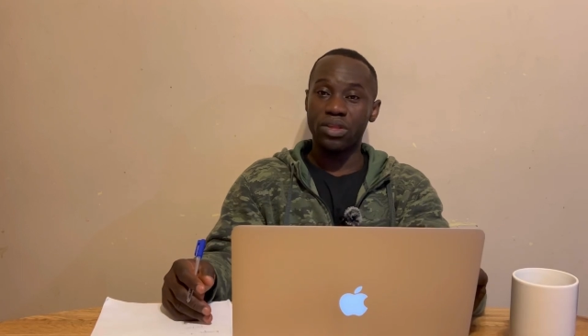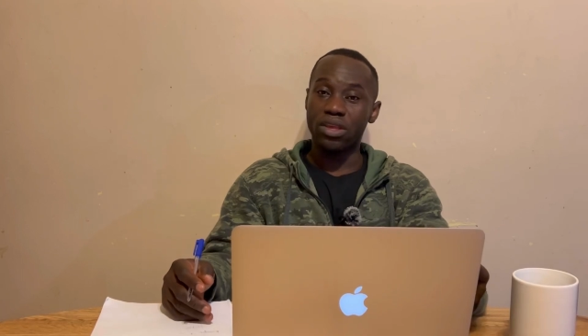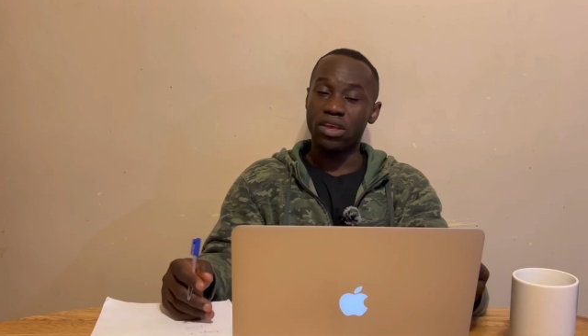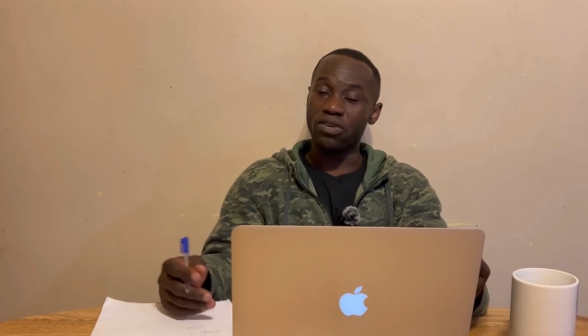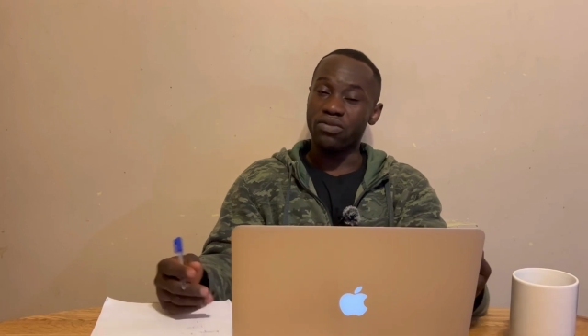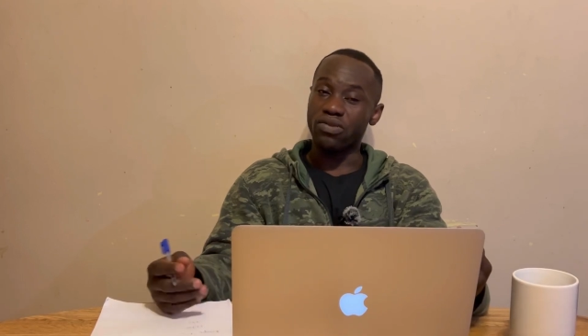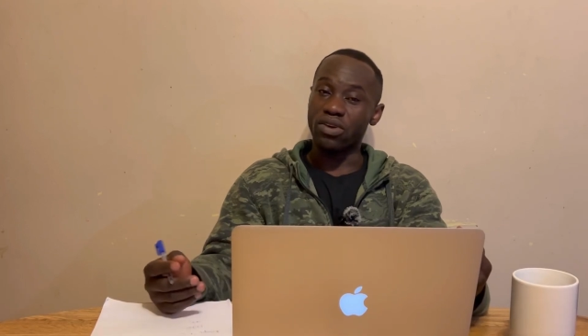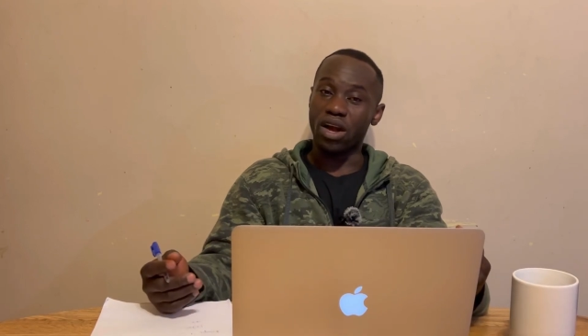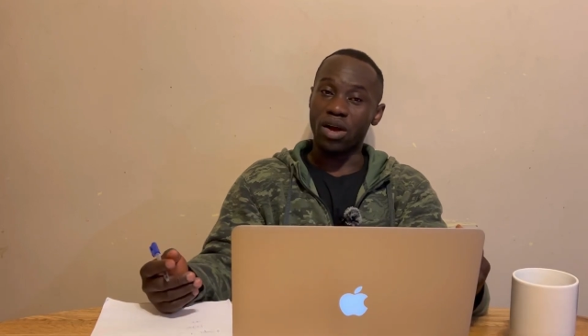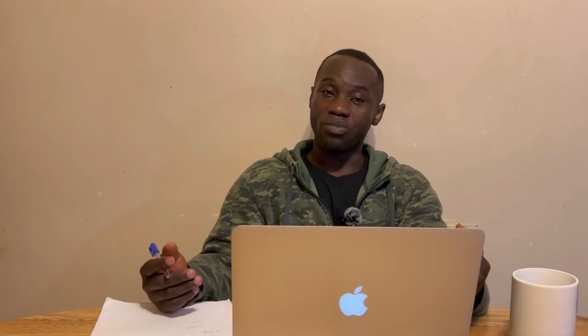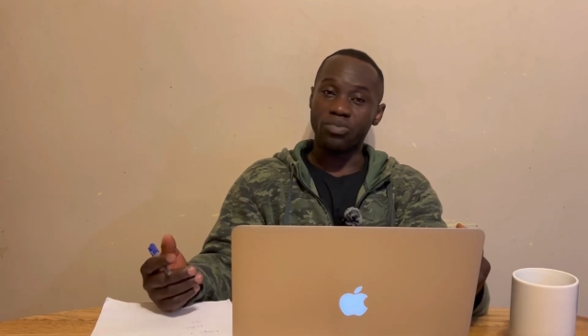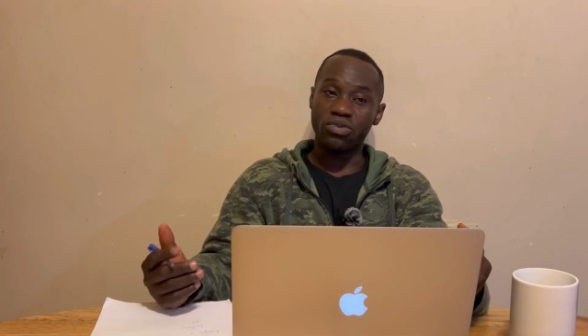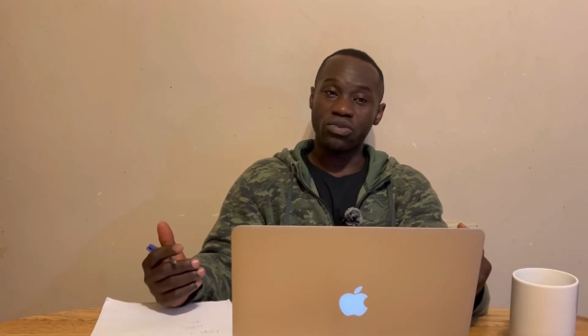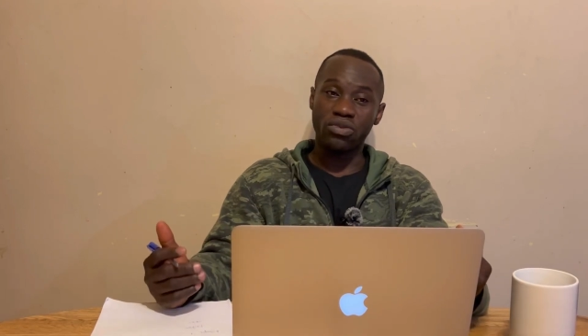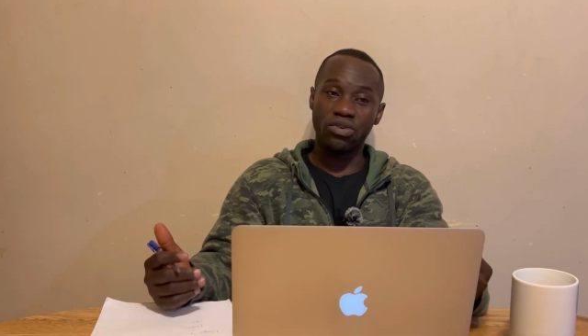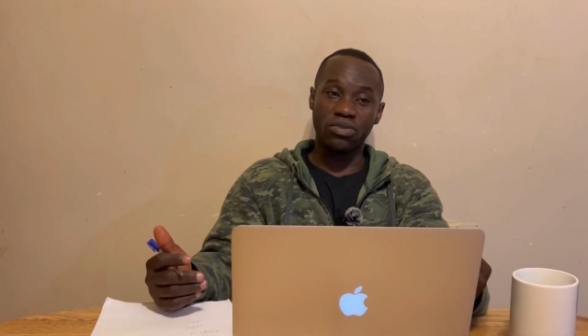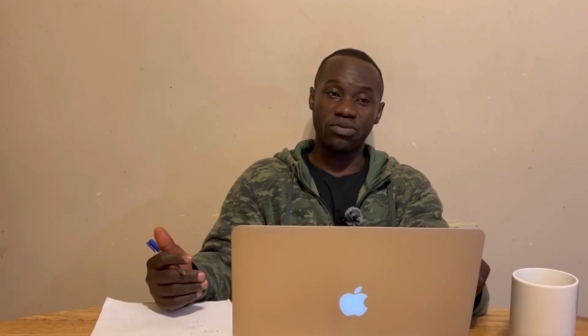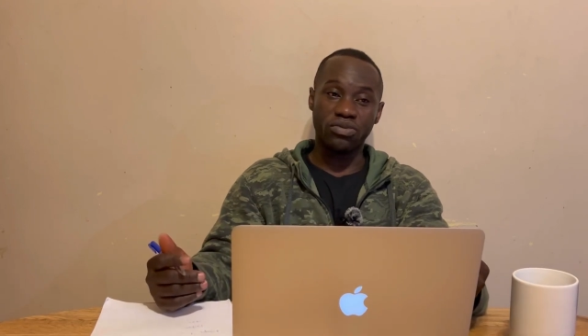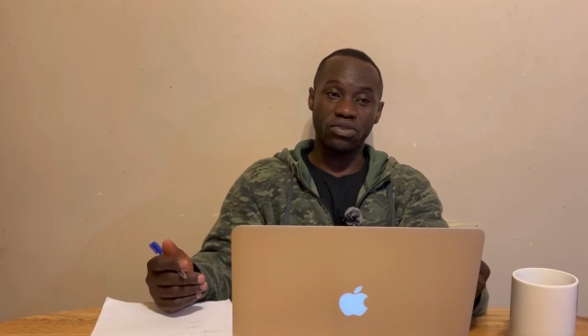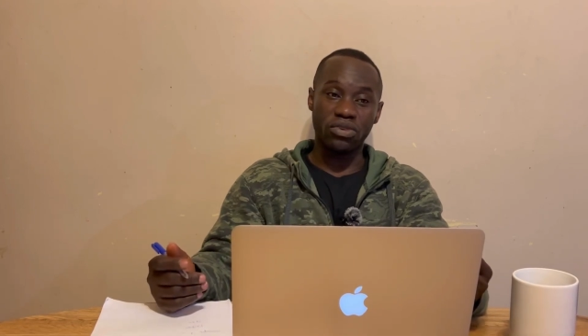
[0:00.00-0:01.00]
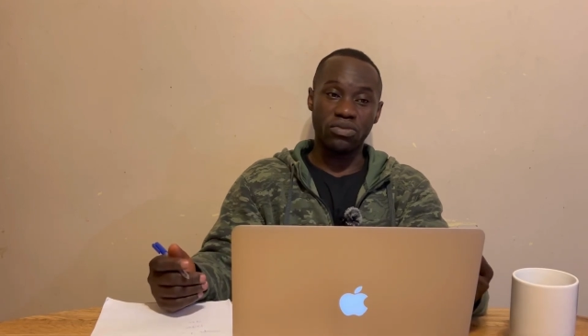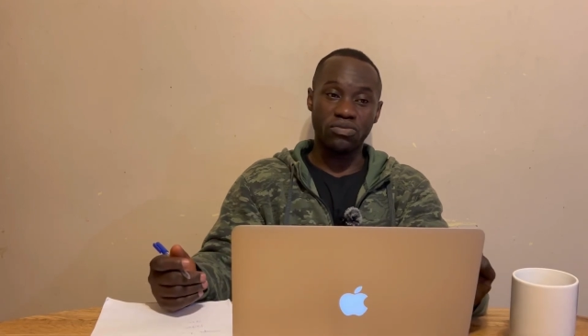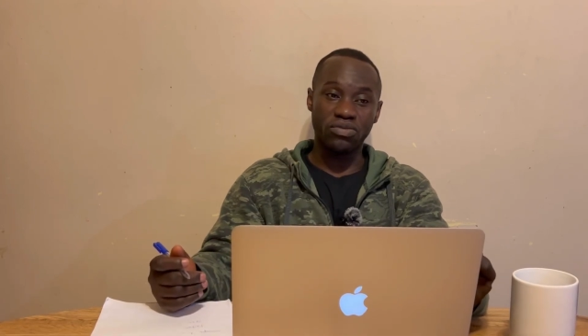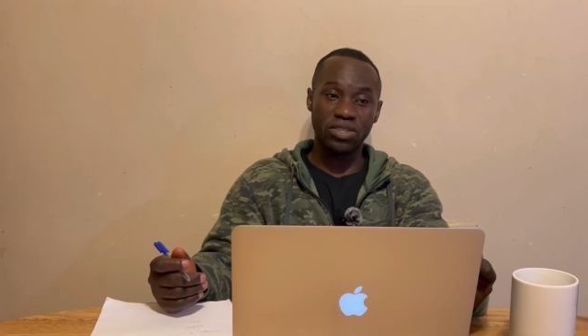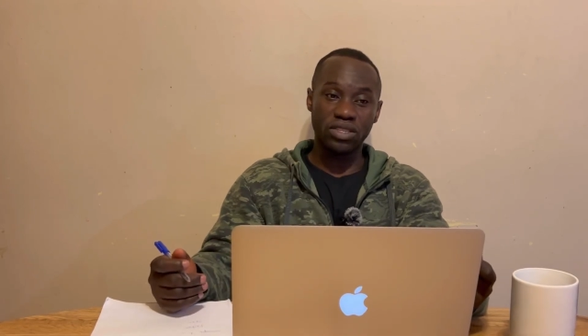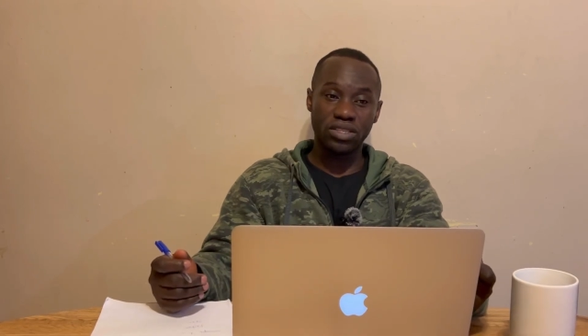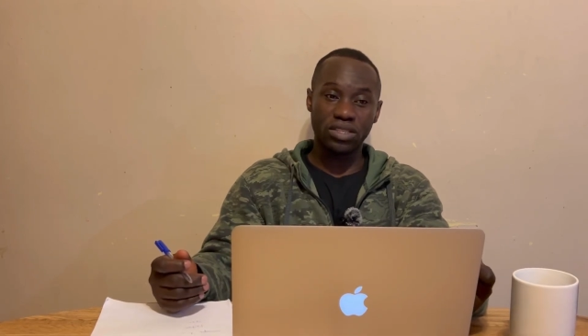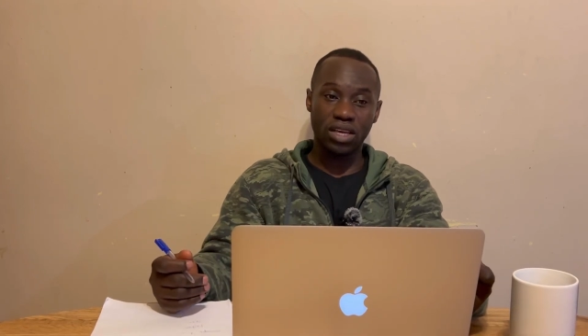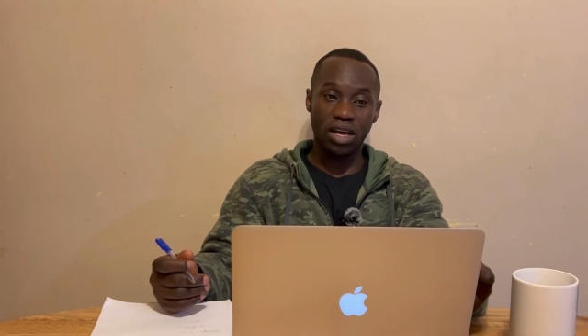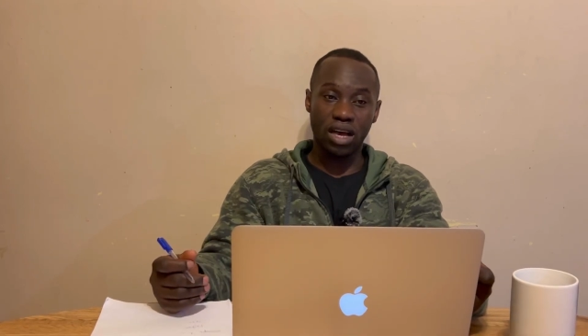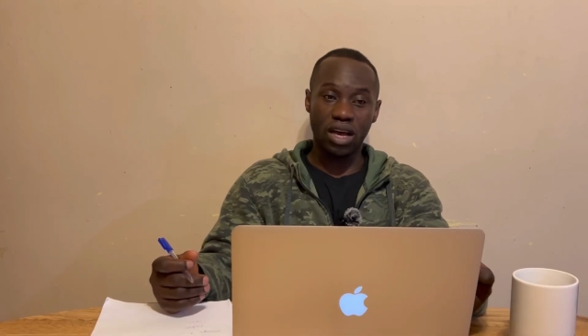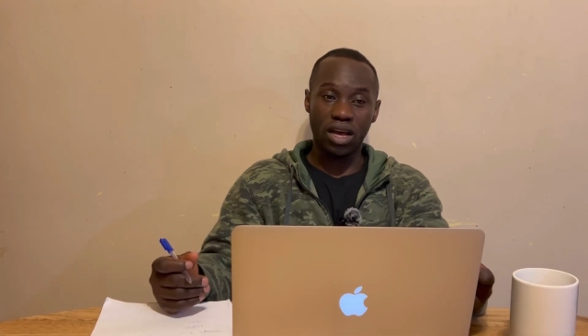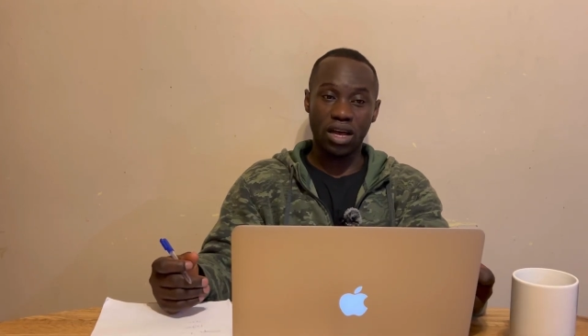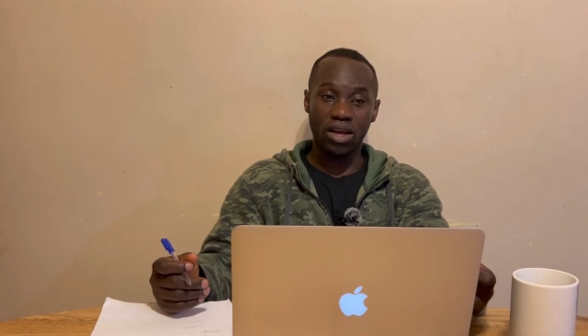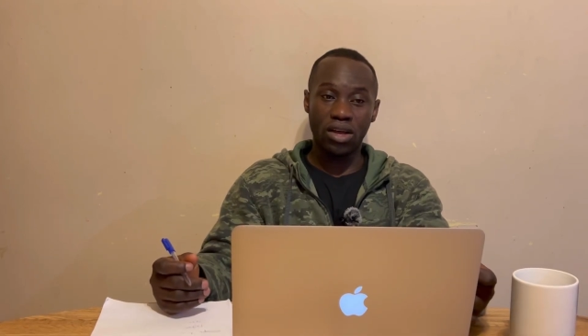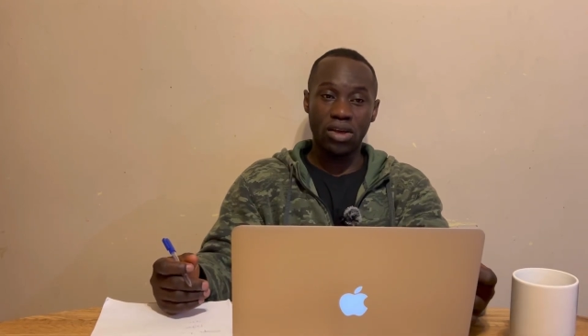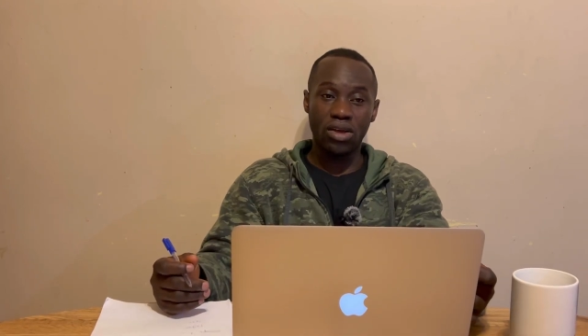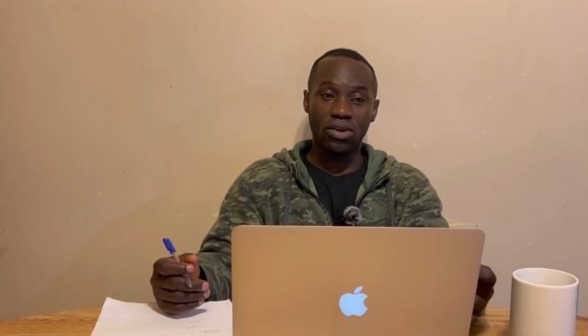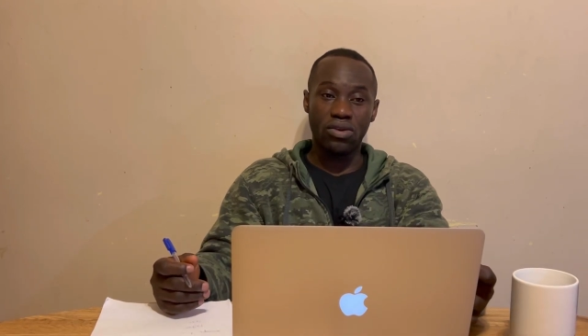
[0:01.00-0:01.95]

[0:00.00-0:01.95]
if you approve of your visa,